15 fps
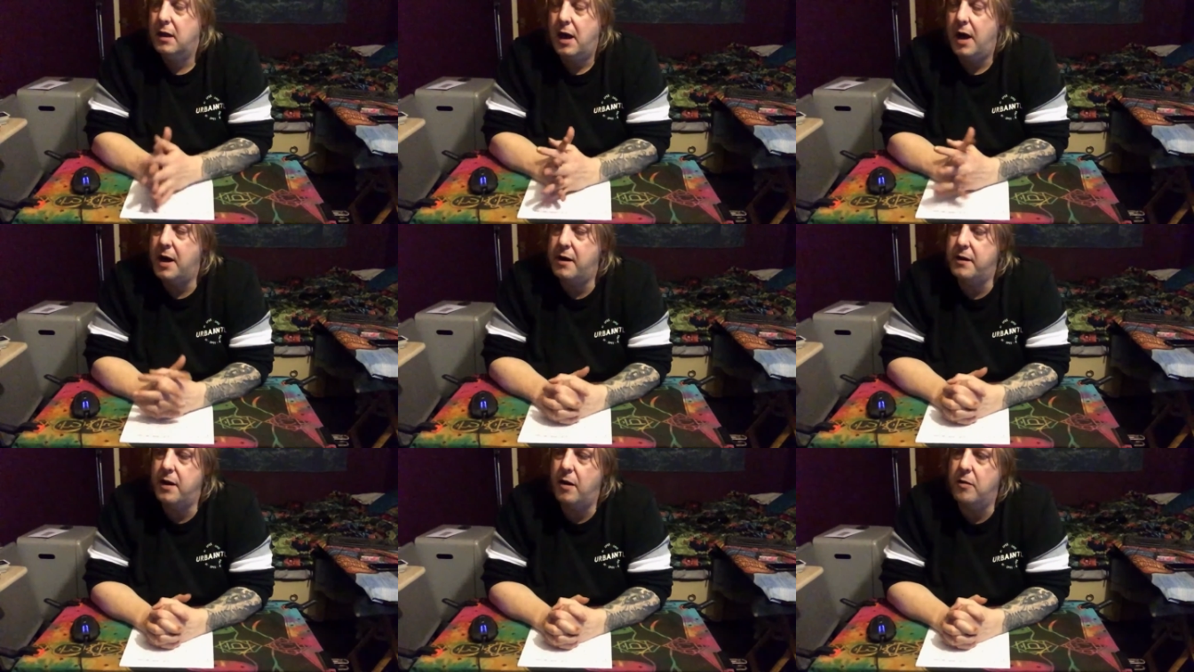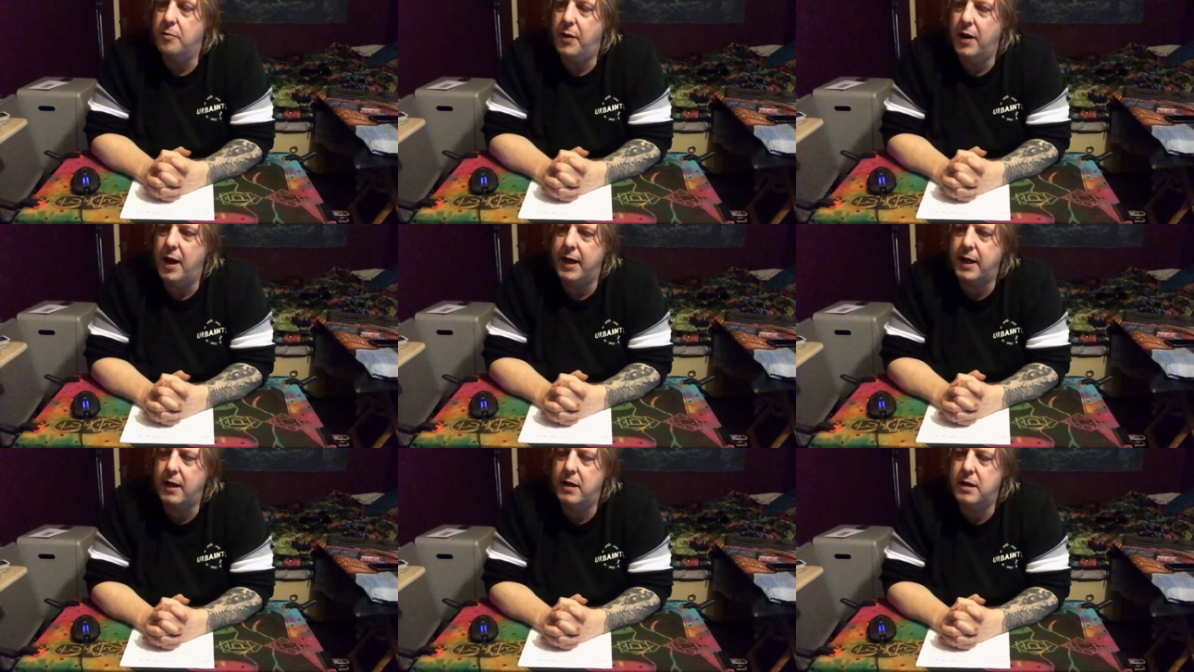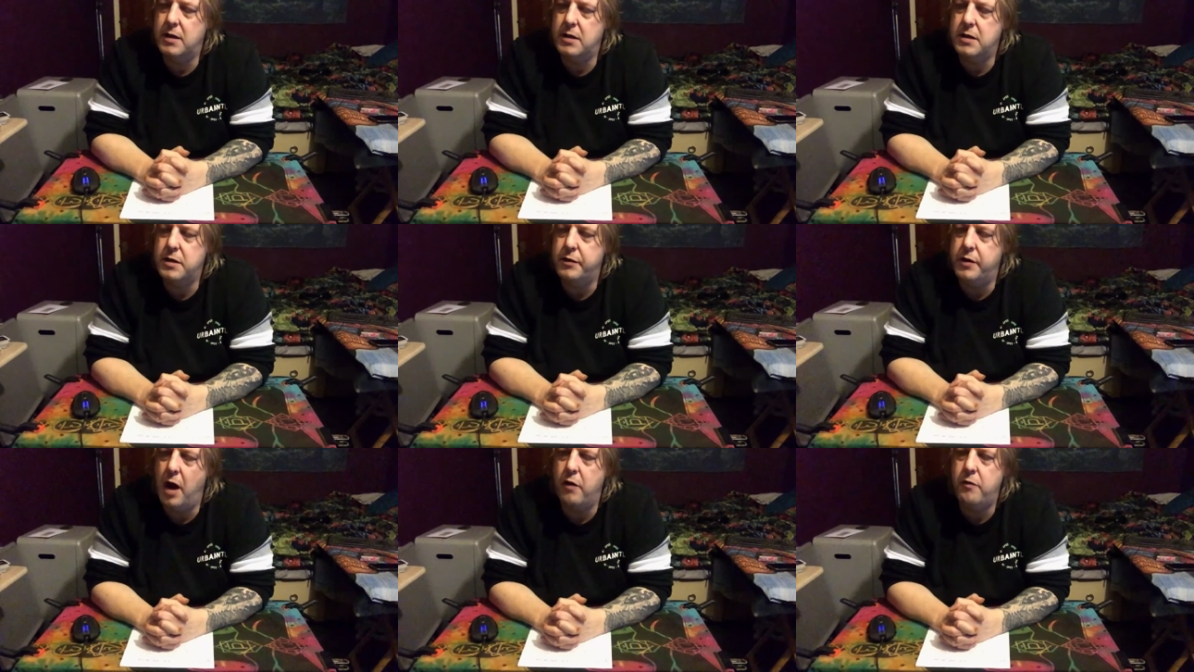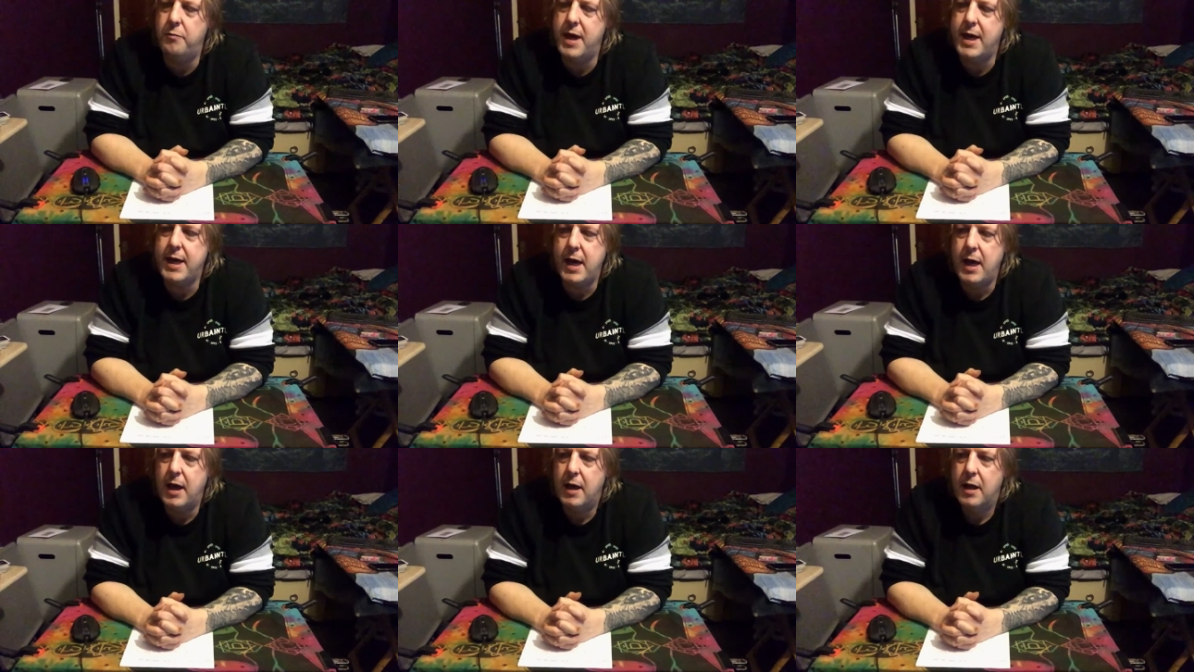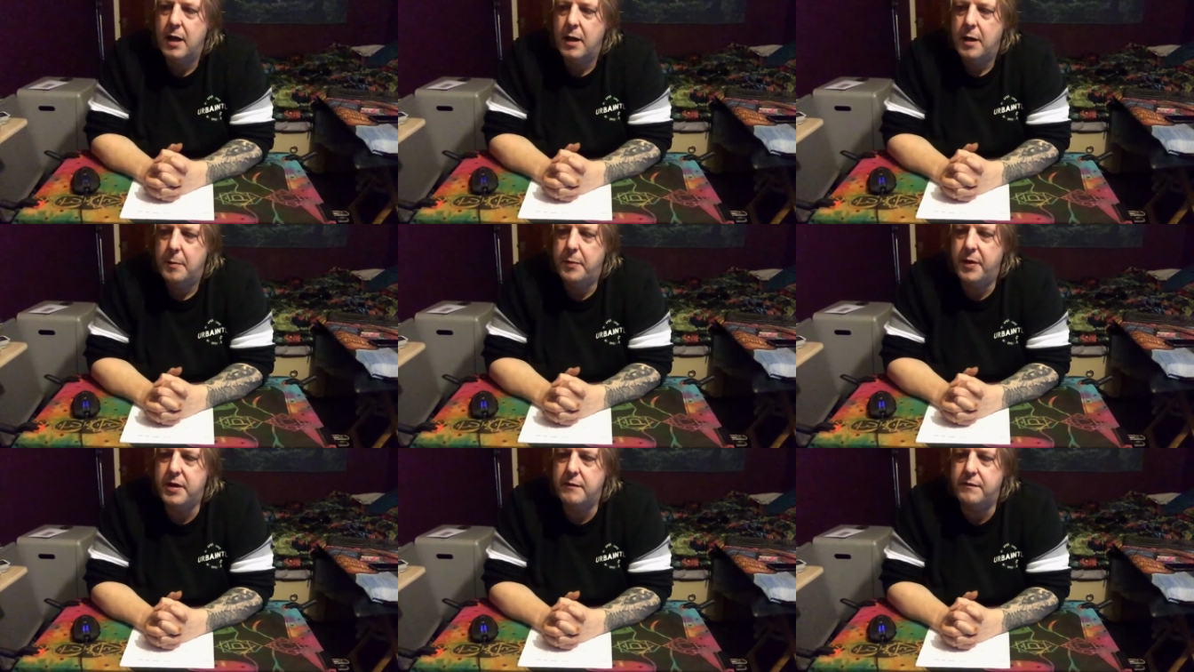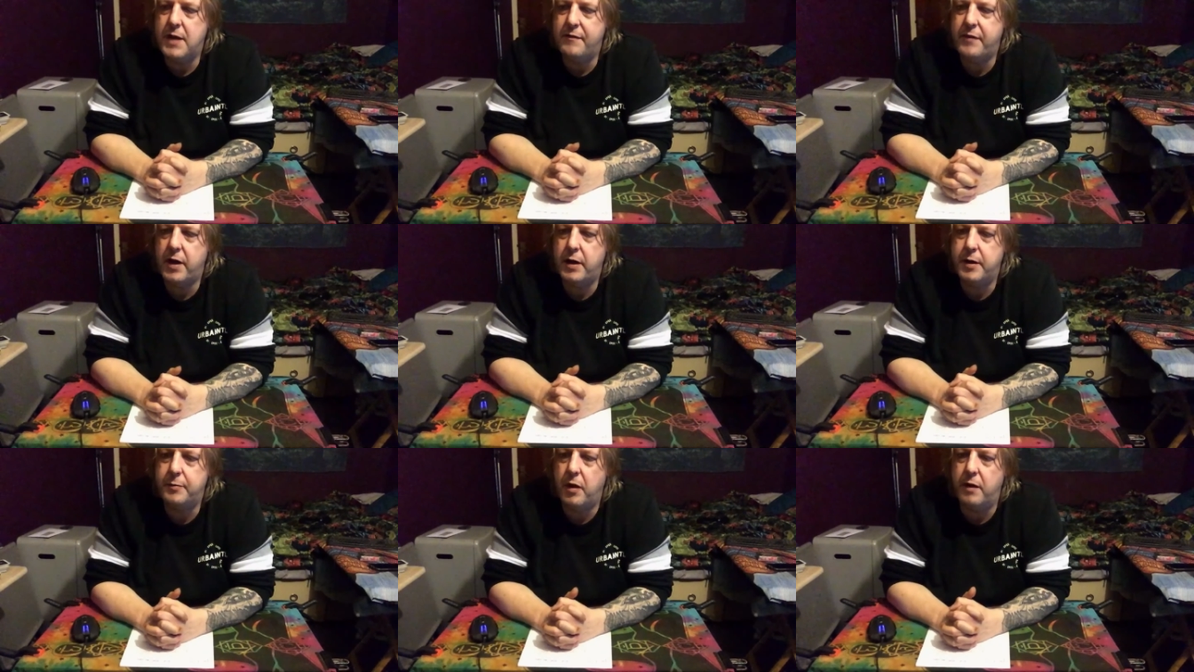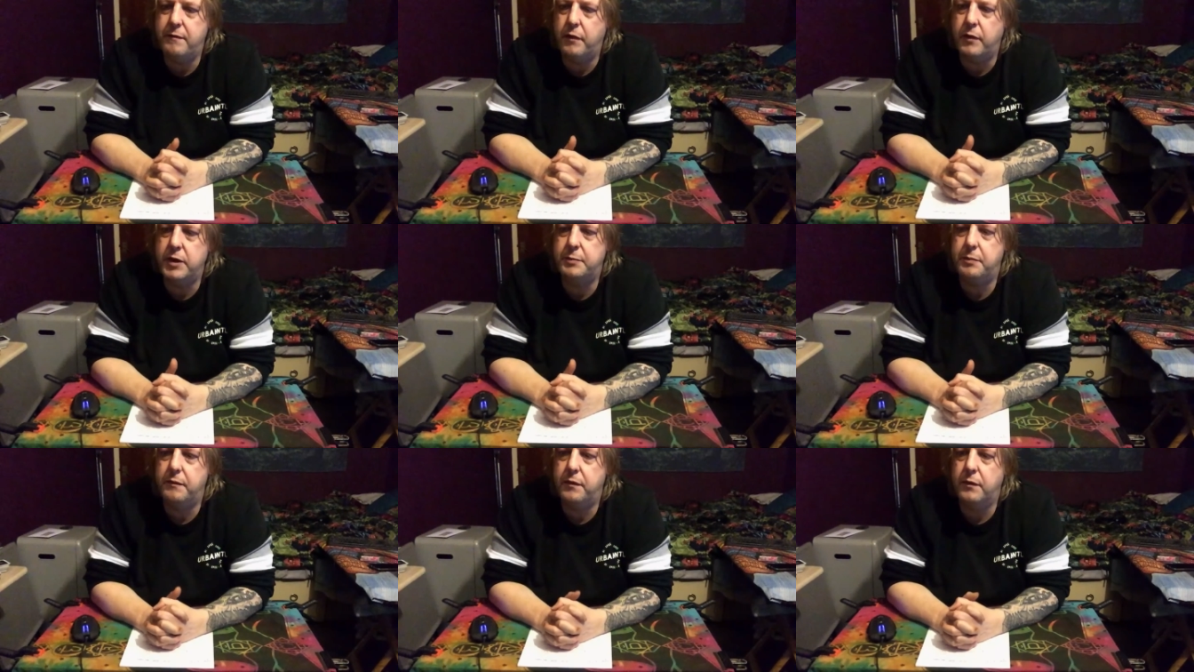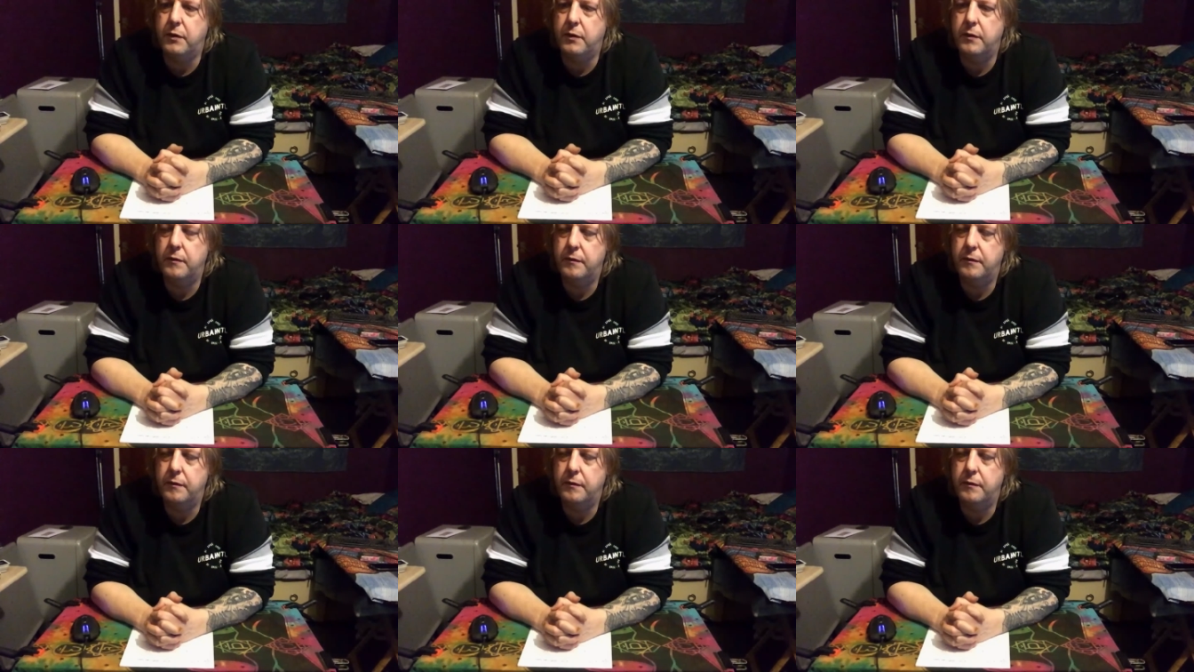I don't know. But like, you know me, but you've never heard my voice before.